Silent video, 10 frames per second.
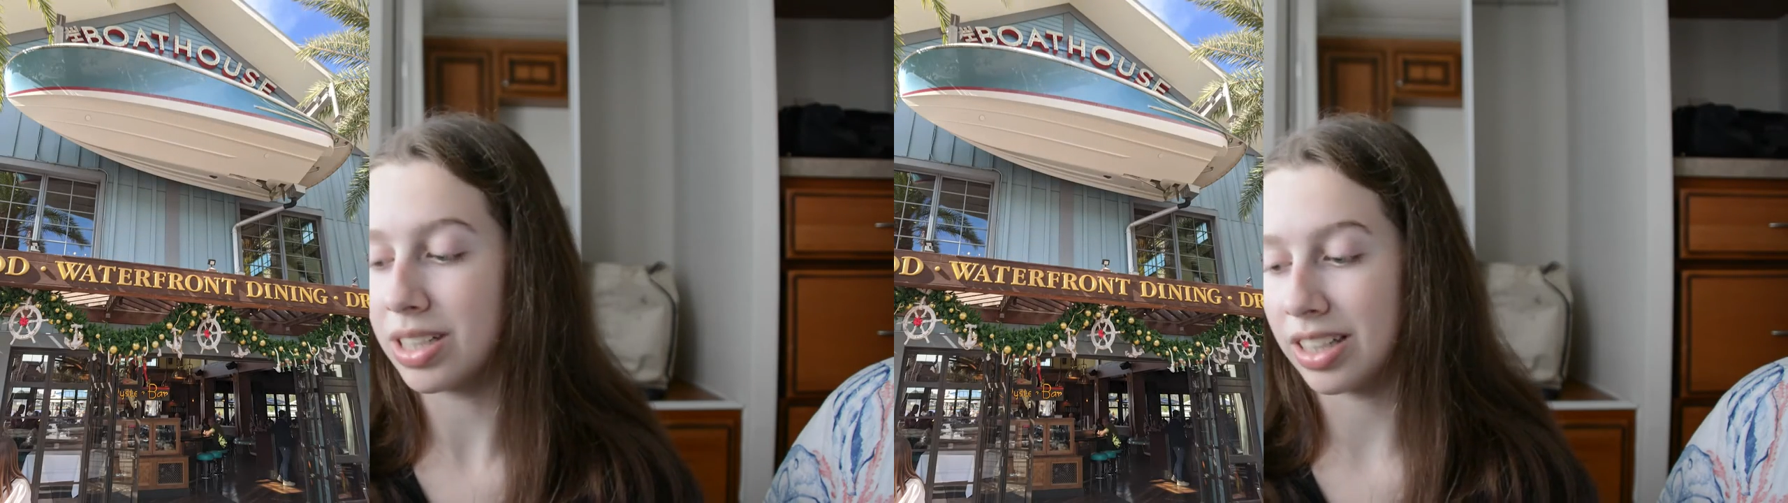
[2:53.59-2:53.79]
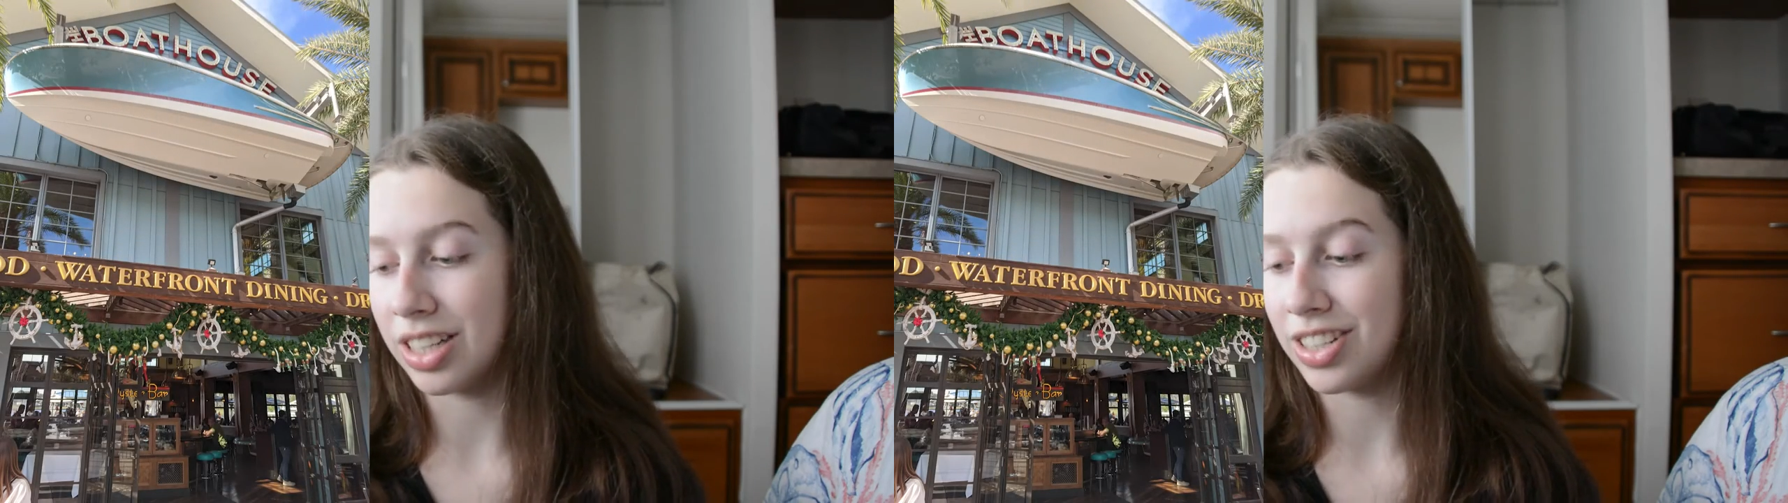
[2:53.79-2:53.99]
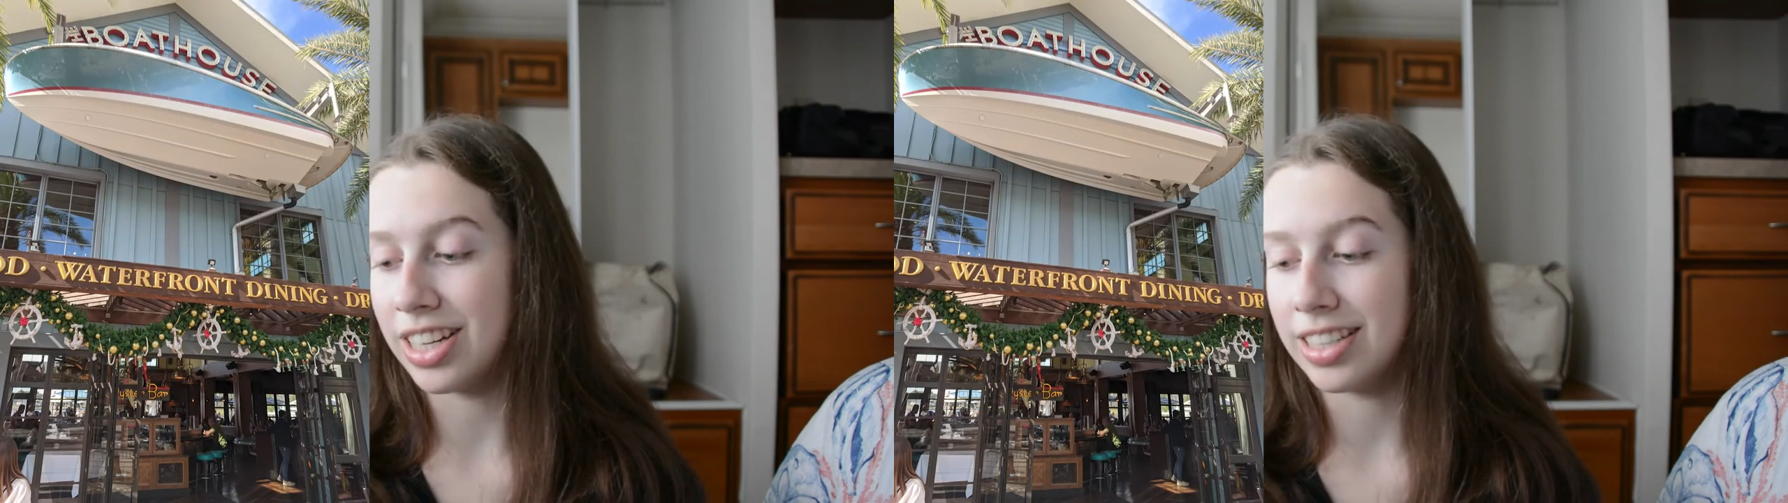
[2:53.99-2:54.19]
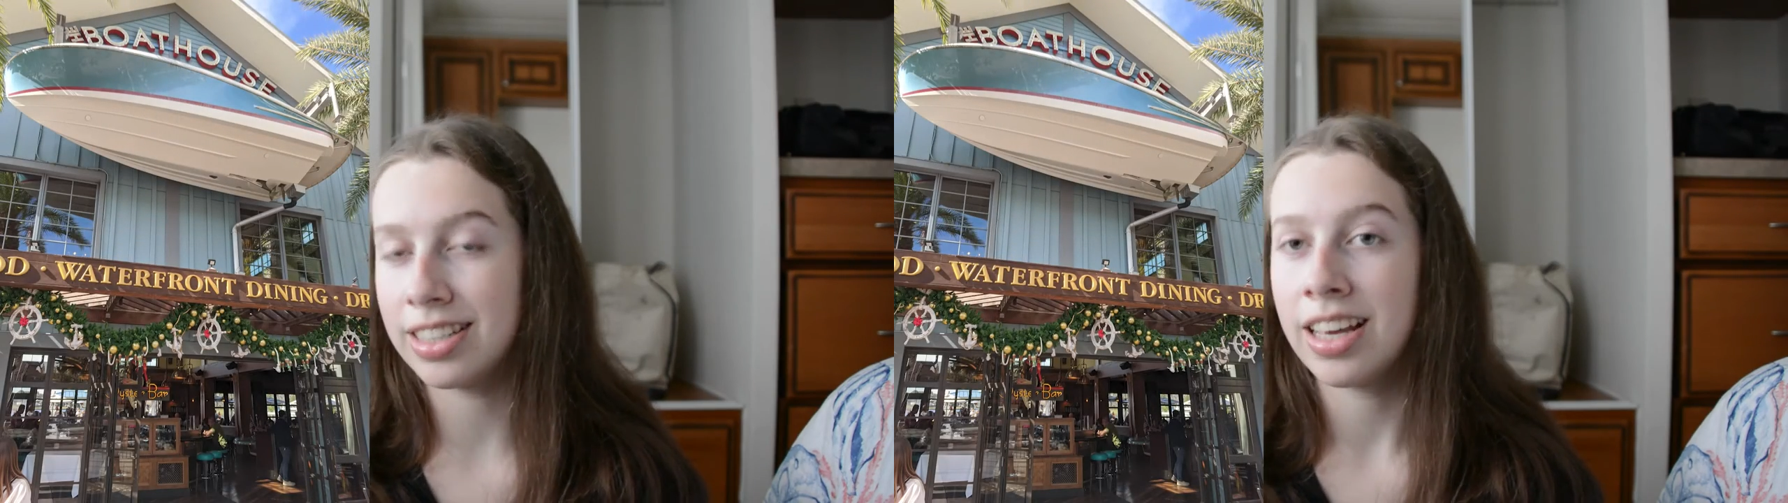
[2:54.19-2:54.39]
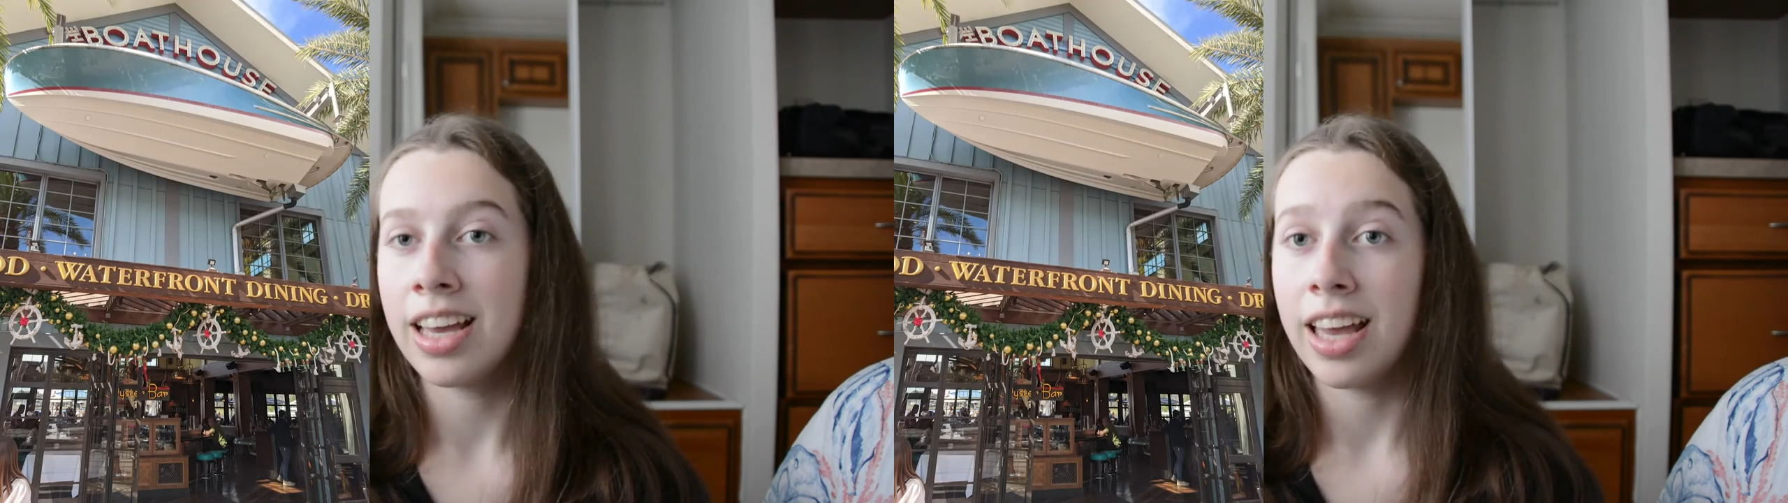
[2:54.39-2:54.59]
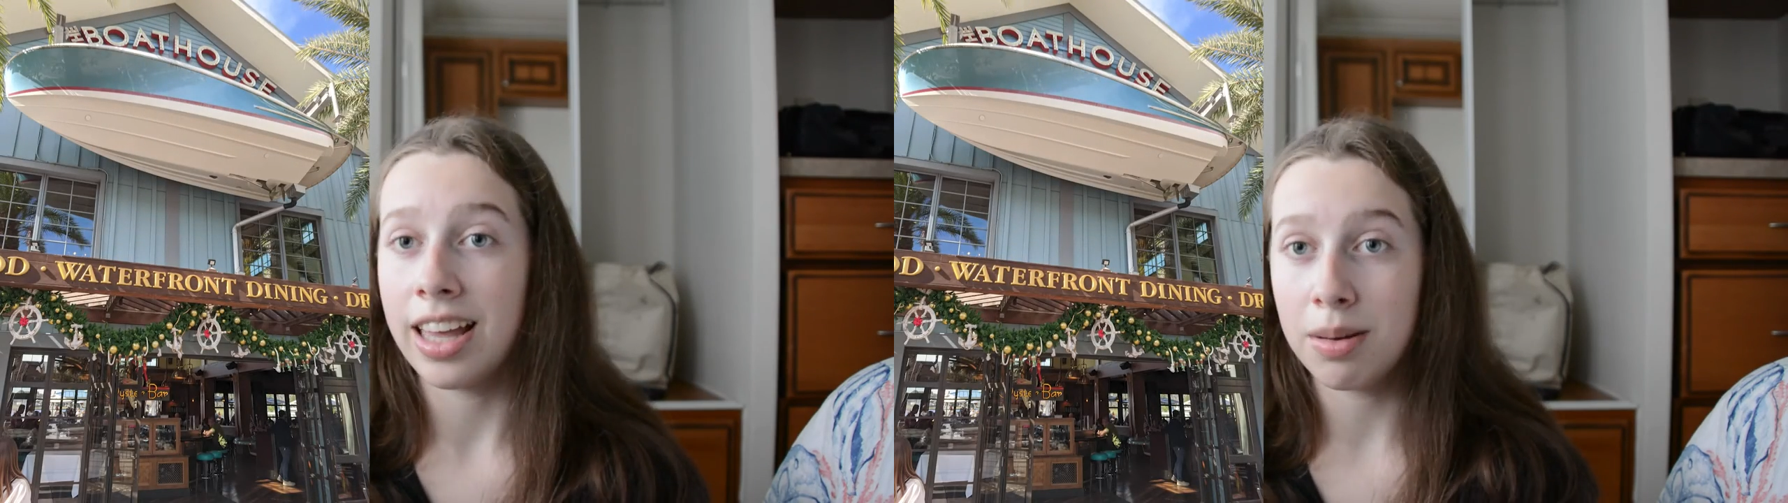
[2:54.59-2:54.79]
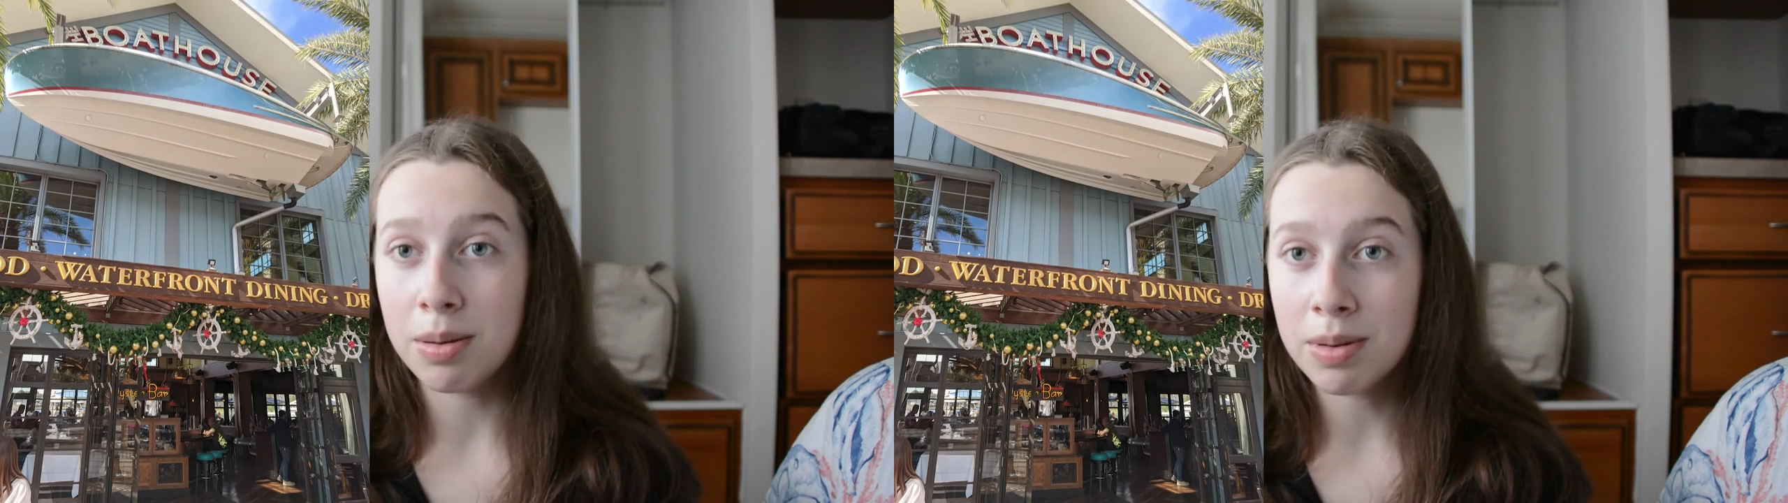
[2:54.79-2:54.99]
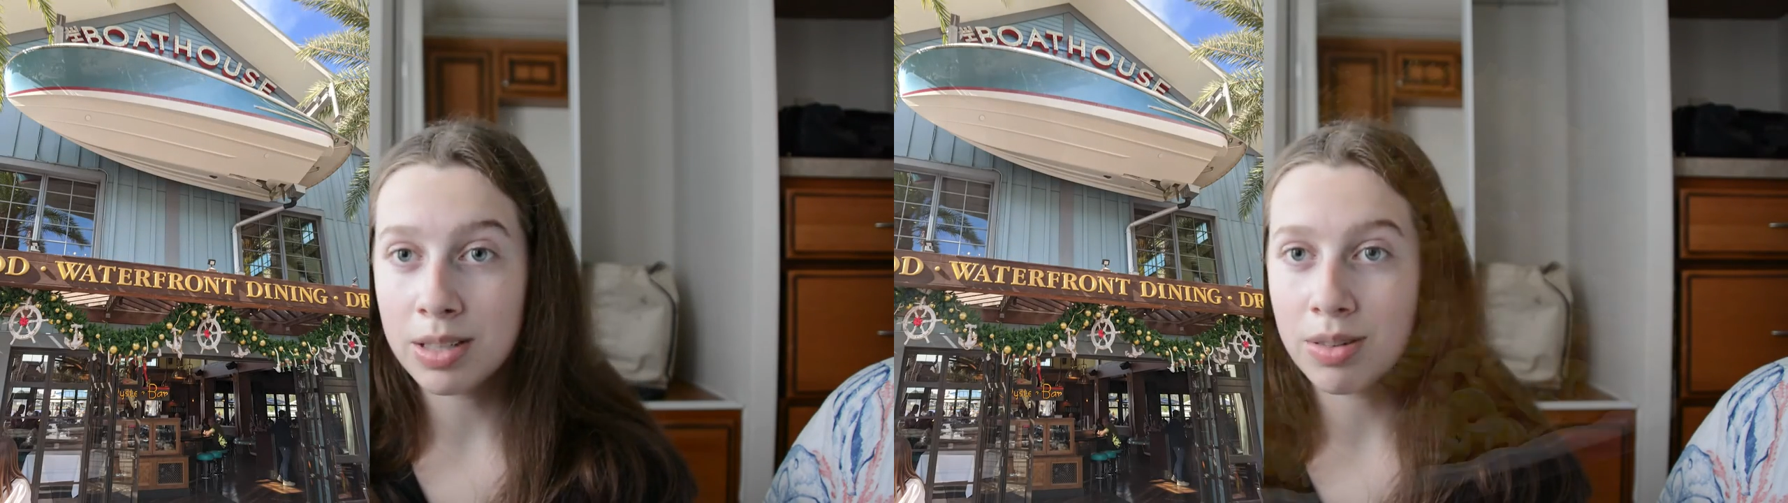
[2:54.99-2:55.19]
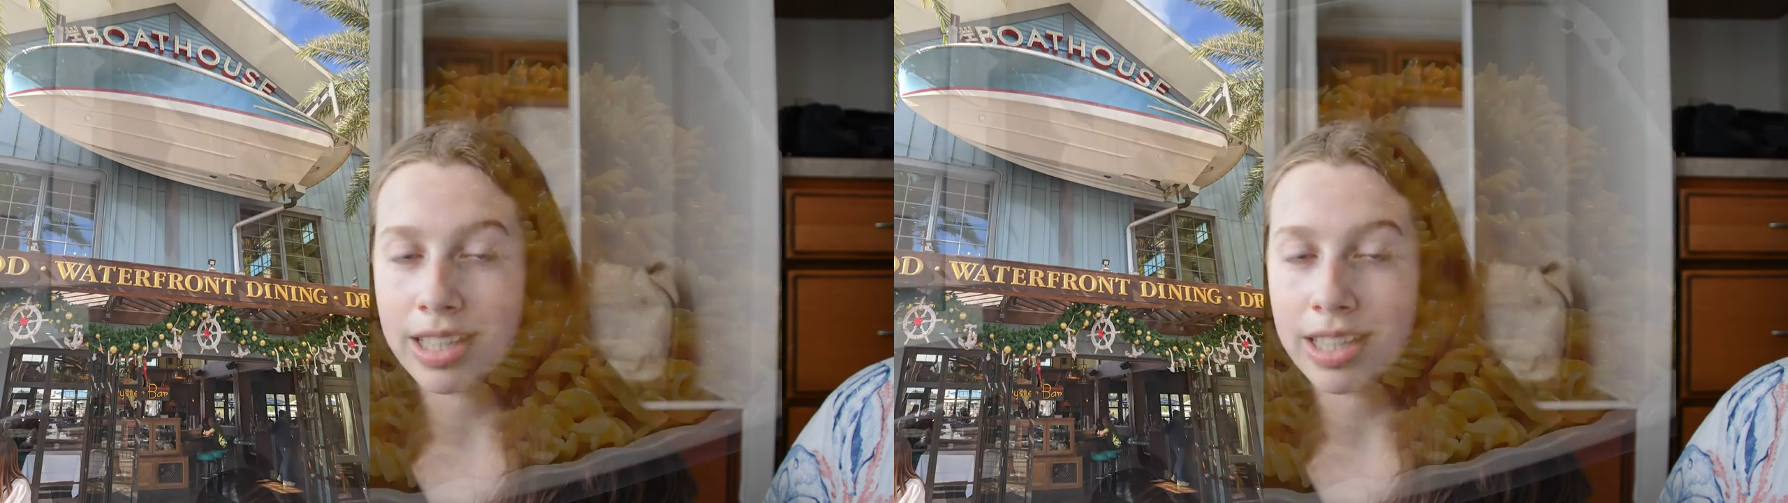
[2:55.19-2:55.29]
delicious. And then we went to a